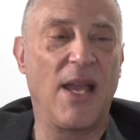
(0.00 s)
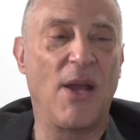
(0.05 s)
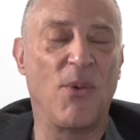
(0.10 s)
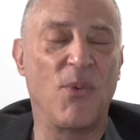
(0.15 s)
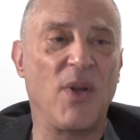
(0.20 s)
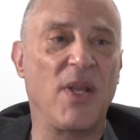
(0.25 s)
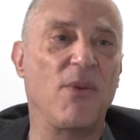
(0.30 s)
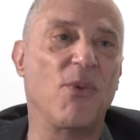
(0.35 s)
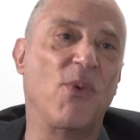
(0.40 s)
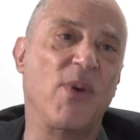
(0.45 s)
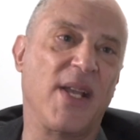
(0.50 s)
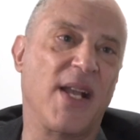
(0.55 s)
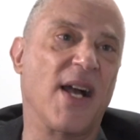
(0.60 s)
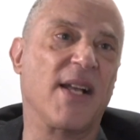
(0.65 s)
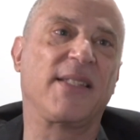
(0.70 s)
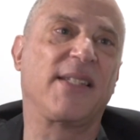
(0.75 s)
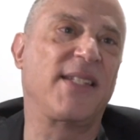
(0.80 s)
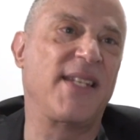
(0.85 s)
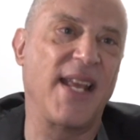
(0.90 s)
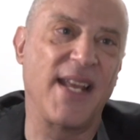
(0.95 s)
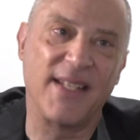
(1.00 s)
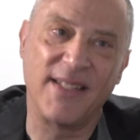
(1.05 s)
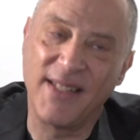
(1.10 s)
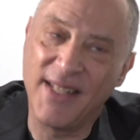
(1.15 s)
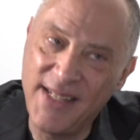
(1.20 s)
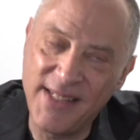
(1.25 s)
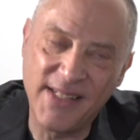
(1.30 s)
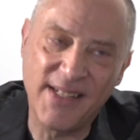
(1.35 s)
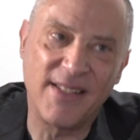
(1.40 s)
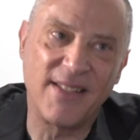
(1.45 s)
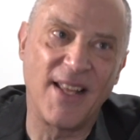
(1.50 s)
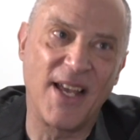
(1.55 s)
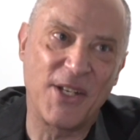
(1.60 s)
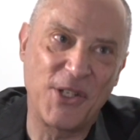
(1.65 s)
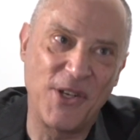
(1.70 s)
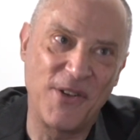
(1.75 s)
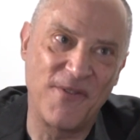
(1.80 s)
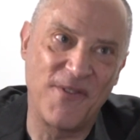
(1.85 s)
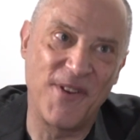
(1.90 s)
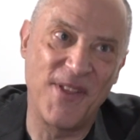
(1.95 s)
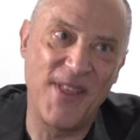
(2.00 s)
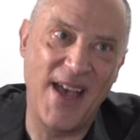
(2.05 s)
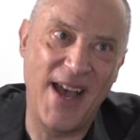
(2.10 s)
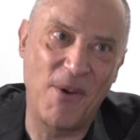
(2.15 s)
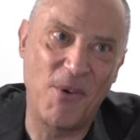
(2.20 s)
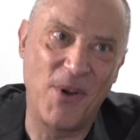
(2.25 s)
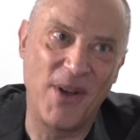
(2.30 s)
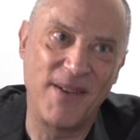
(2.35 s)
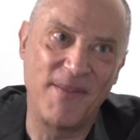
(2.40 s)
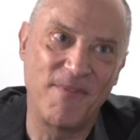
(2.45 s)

And we got Stan Lee's collection for that one.